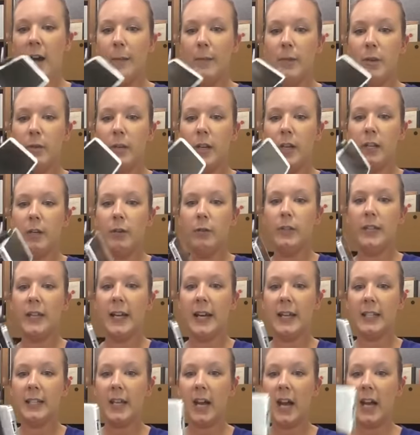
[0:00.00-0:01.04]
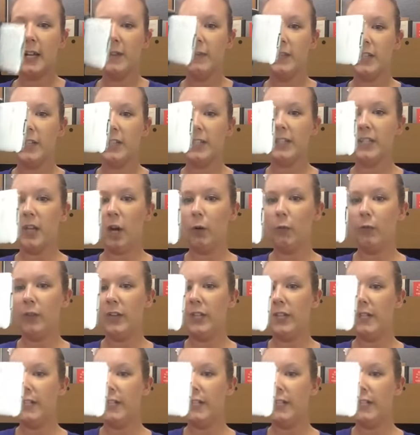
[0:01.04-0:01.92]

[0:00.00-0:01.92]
You can use it as kind of a selfie